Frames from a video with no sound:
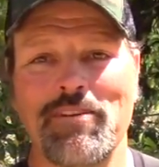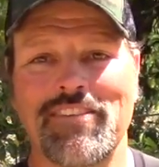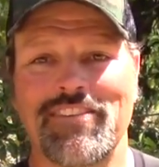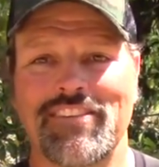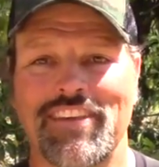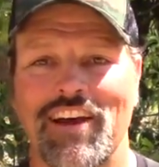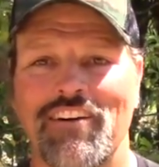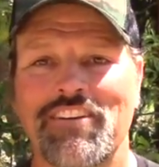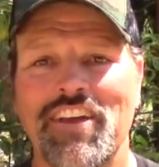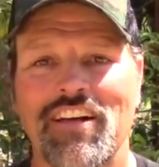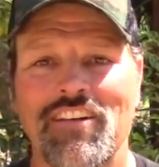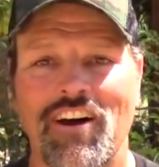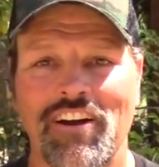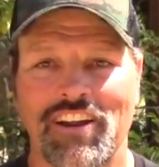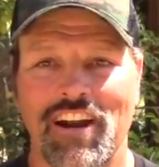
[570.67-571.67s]
This is Cal
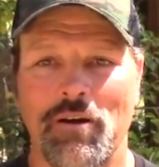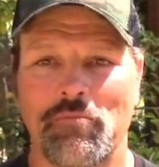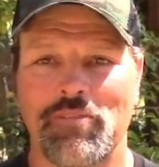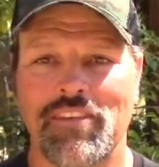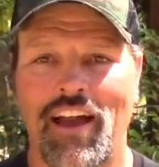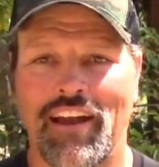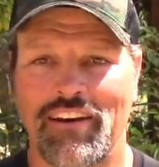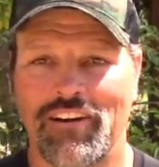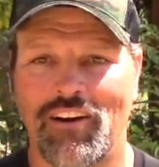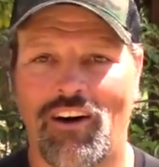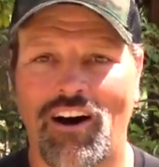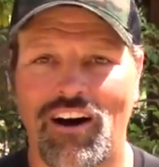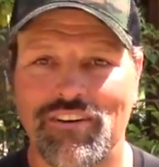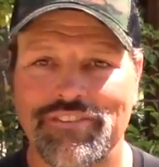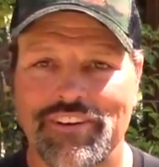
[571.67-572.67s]
Kellogg, and I'm signing
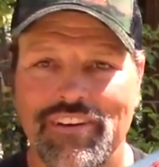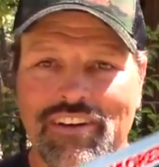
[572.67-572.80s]
off.